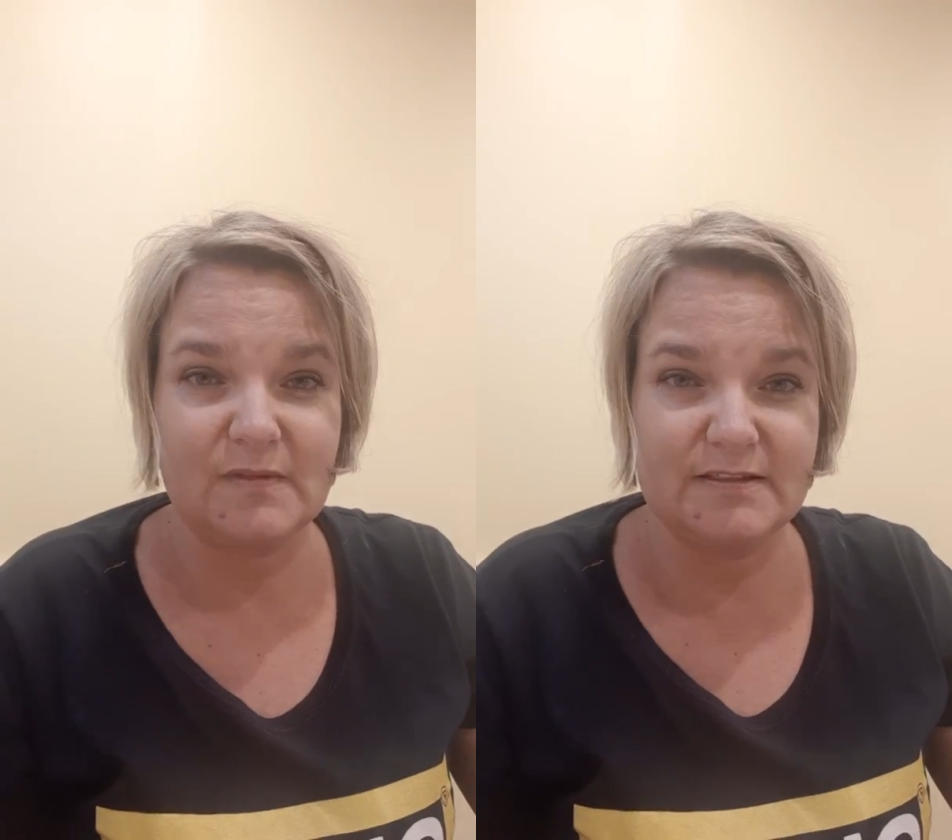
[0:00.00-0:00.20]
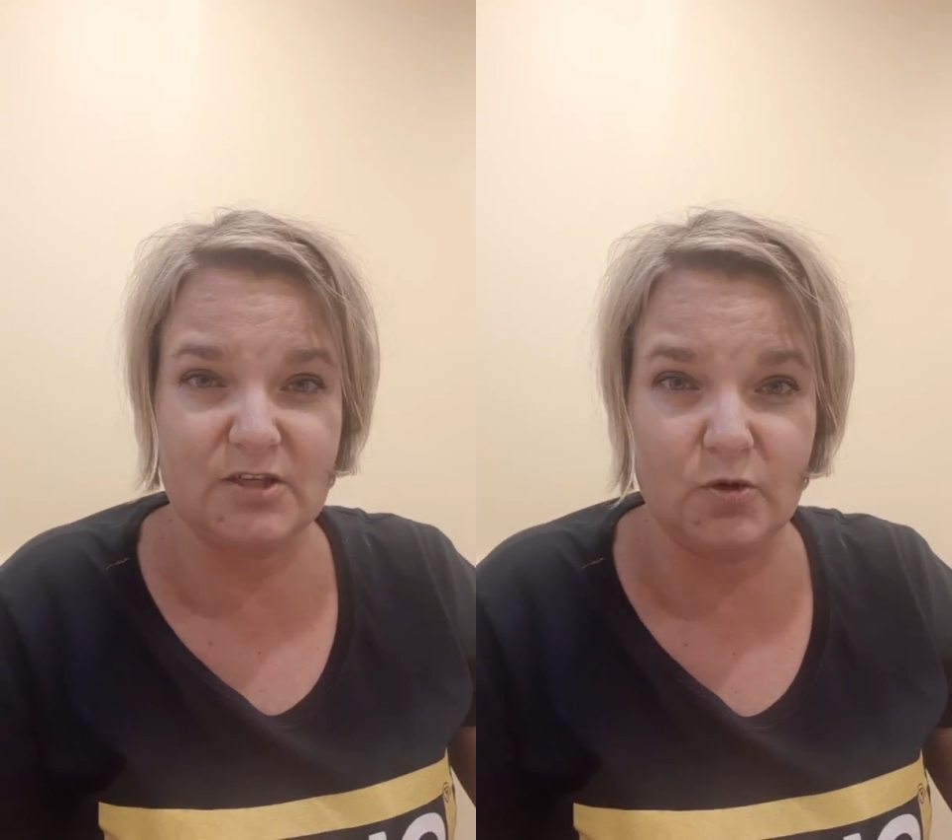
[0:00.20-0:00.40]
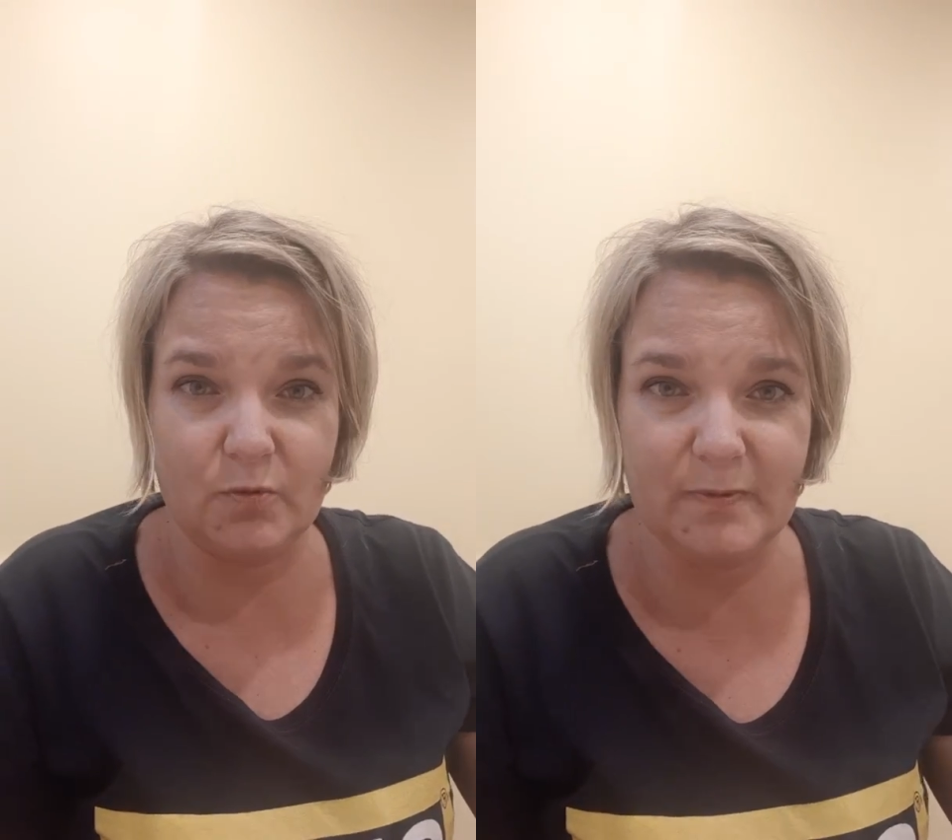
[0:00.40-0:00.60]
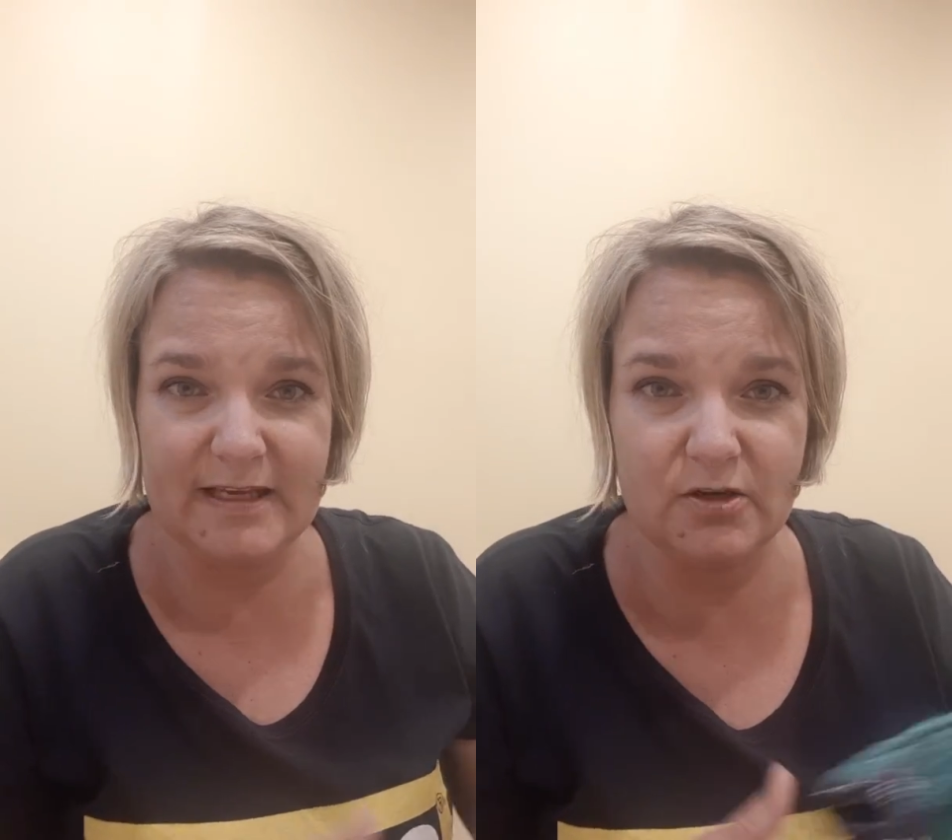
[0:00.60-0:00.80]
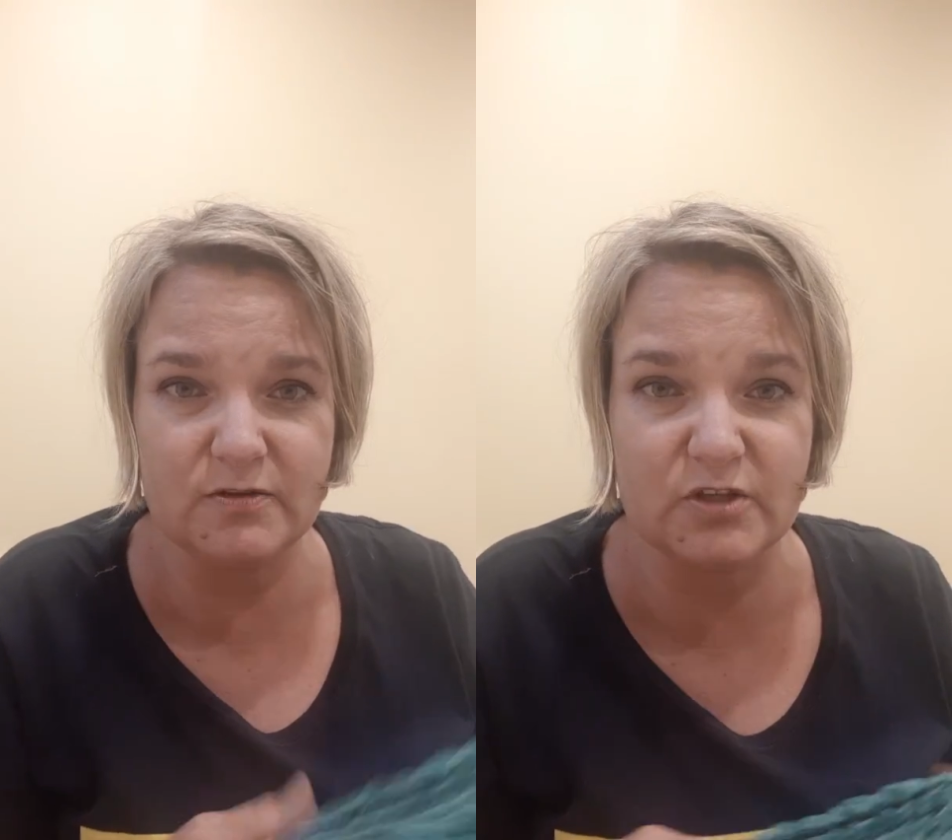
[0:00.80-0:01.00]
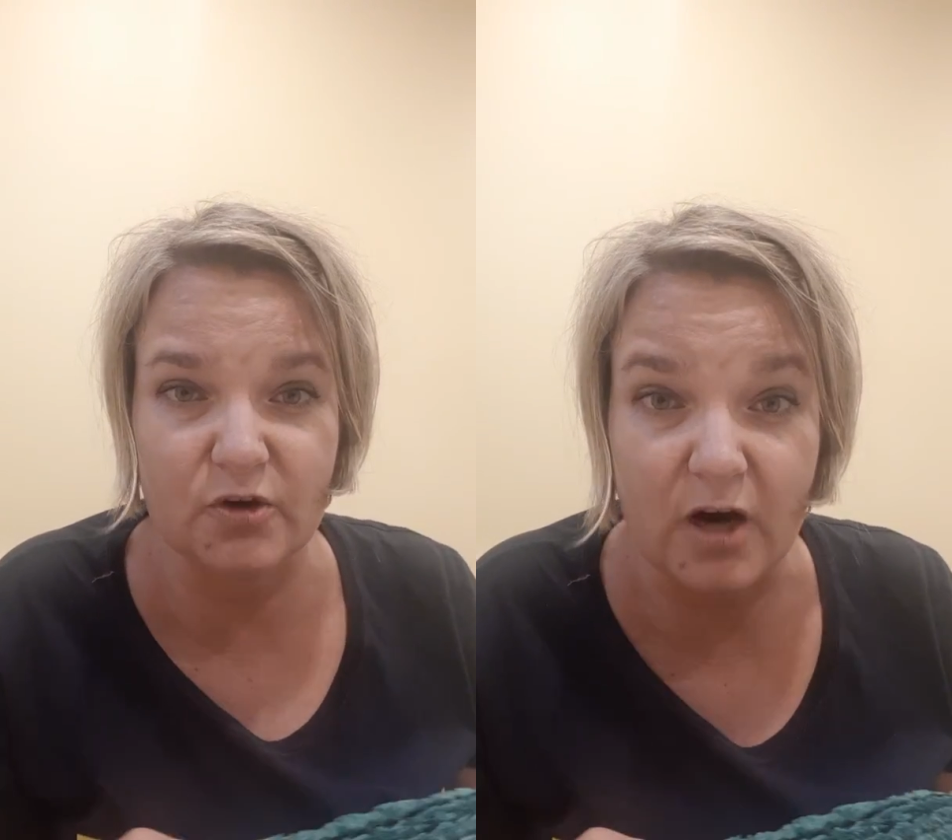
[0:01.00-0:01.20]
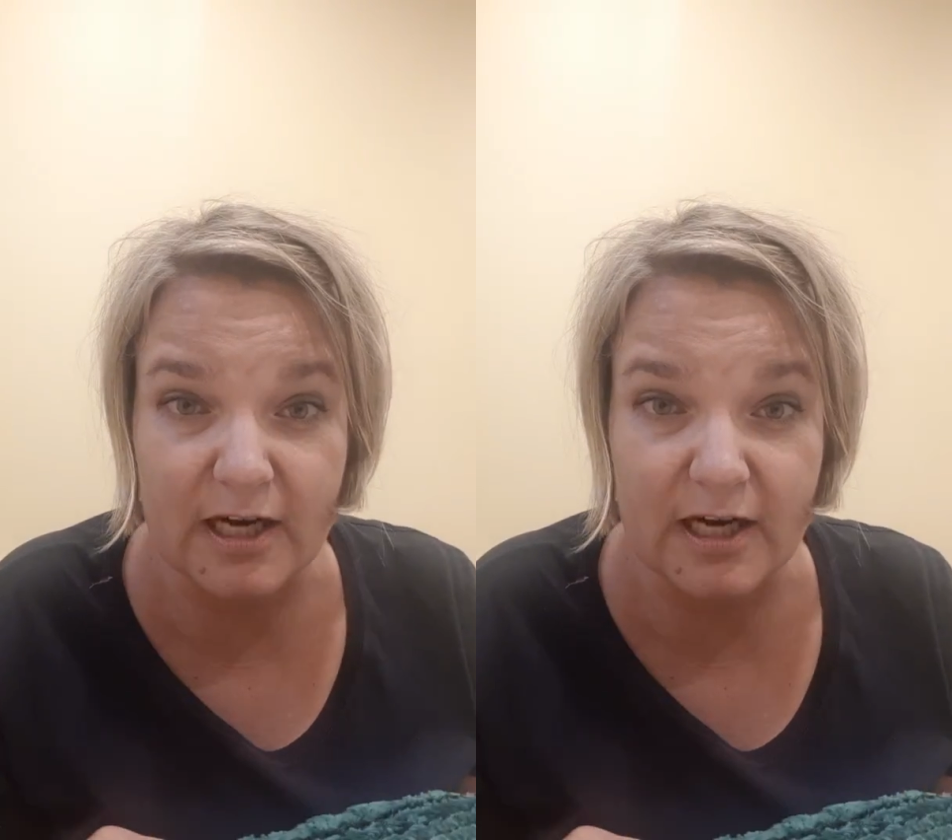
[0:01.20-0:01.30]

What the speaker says: So we use our